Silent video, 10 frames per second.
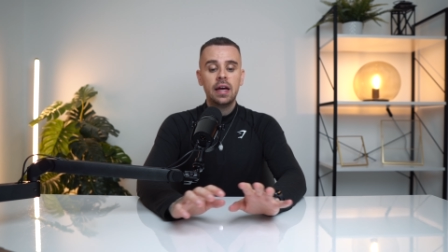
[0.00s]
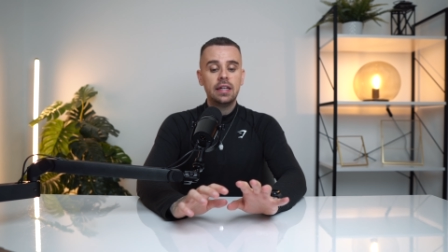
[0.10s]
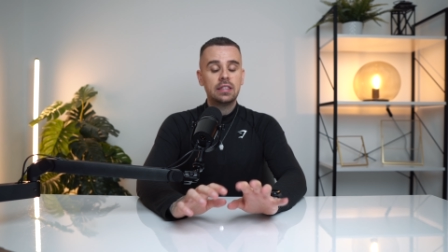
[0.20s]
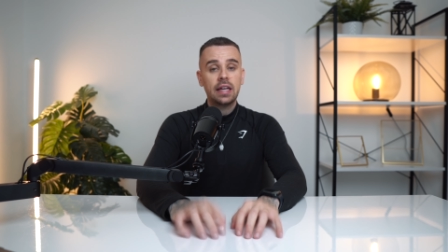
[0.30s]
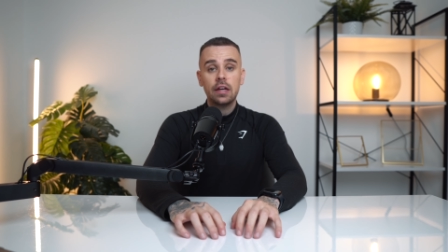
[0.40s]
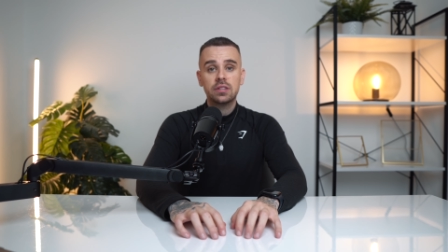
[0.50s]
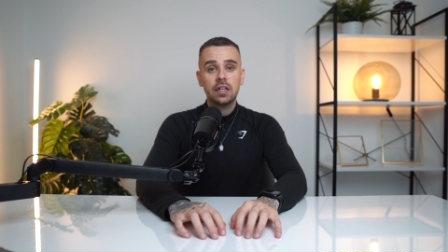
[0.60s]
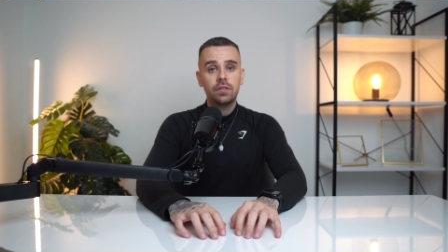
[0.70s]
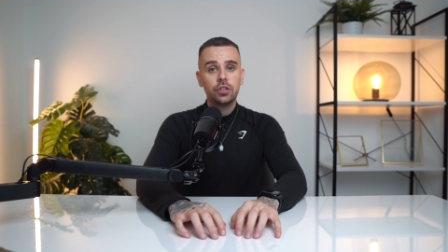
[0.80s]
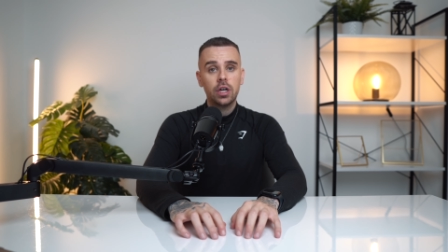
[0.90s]
is get
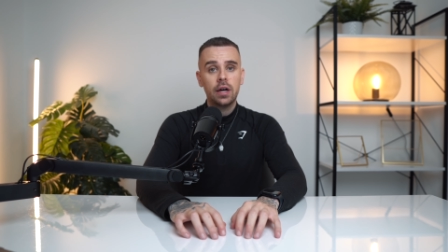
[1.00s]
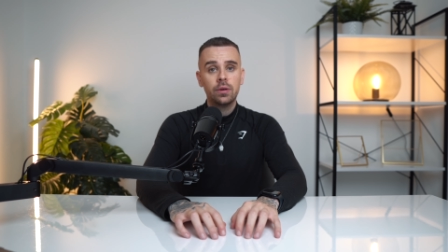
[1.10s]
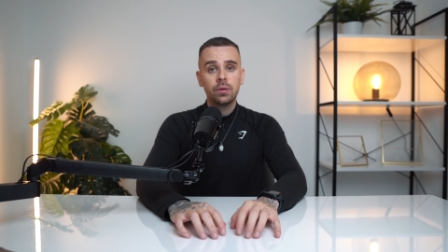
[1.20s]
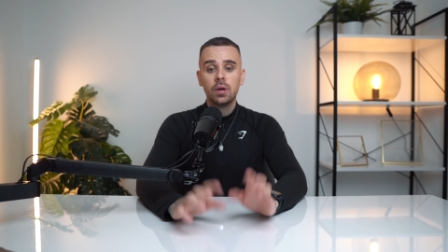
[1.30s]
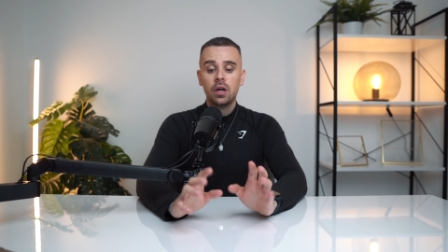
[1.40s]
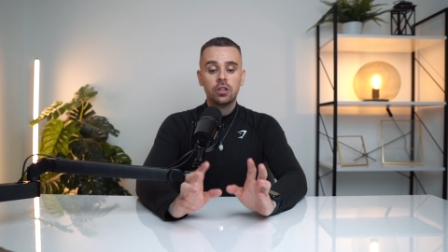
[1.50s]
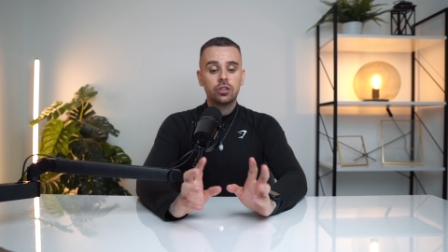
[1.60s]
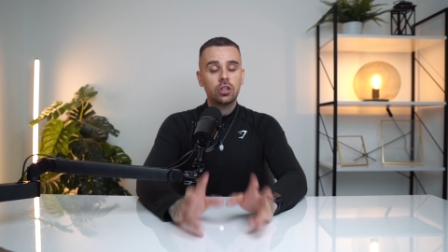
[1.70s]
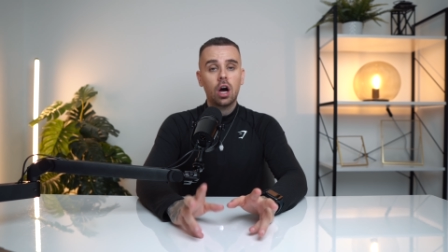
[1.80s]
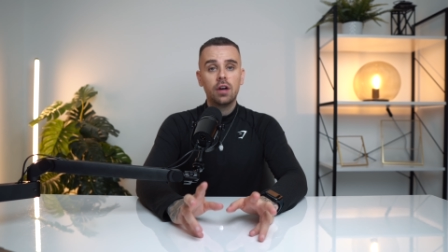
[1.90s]
yourself a journal,
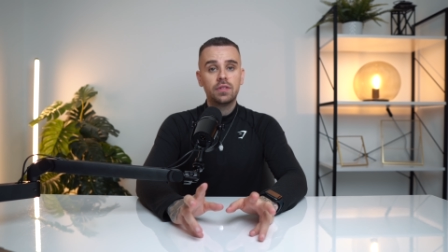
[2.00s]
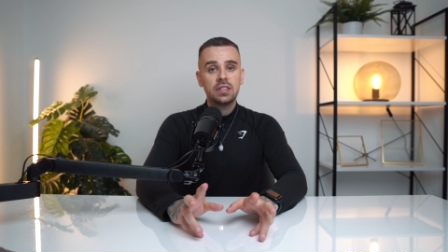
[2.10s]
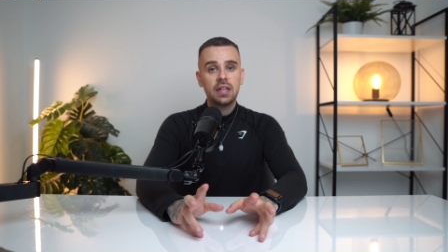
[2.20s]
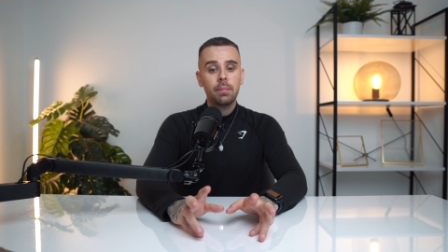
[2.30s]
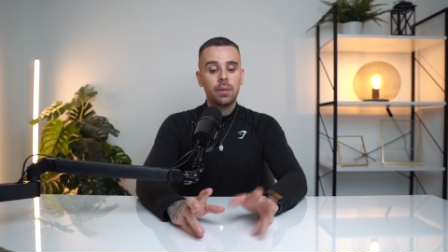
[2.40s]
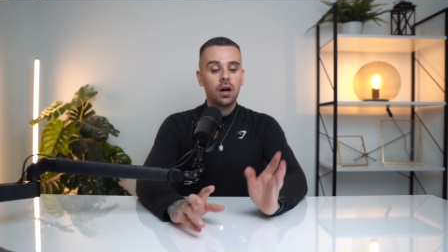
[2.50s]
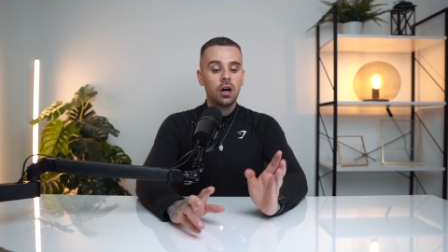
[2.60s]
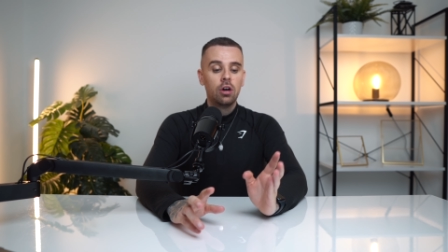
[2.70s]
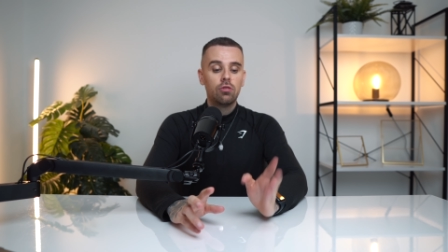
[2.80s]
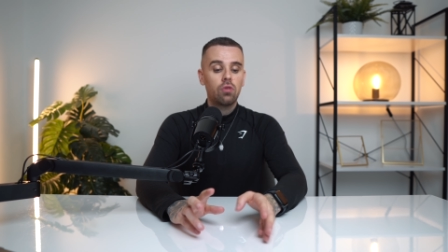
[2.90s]
start of December,
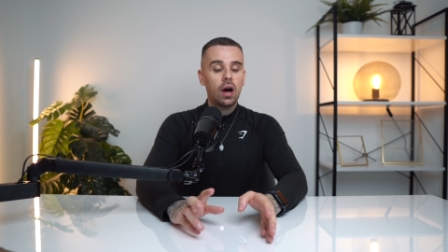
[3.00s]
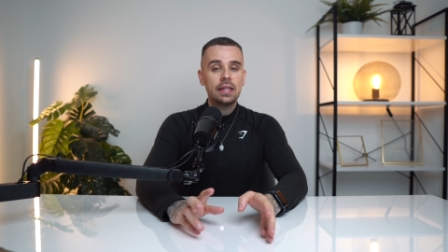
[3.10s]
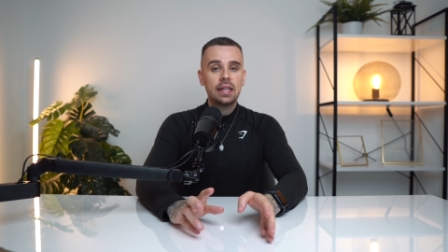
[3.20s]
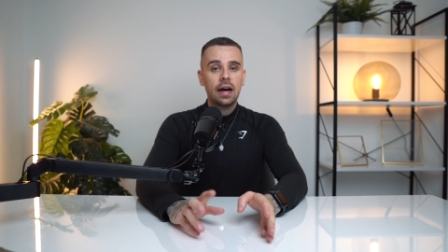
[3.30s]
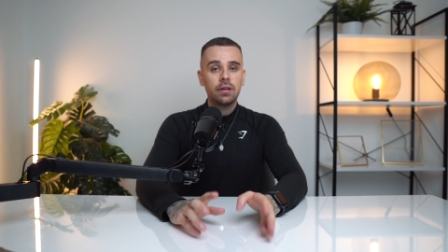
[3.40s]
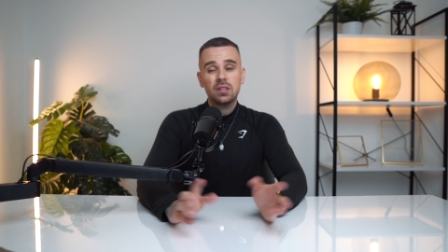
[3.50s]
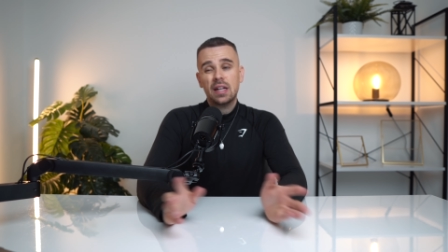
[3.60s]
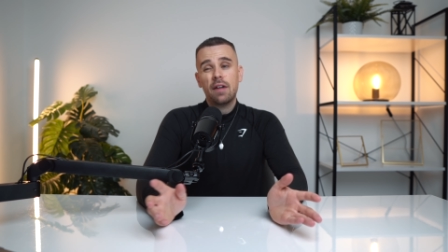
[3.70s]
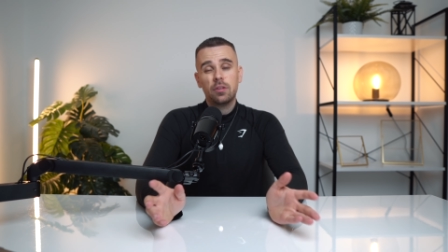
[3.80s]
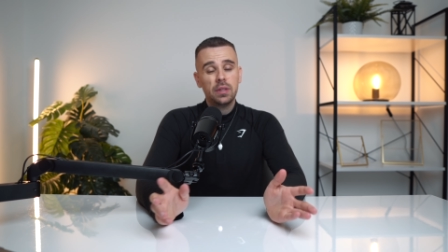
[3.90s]
write down. It doesn't
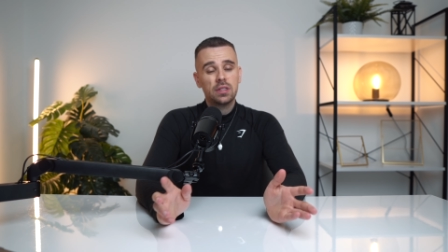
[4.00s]
have to be the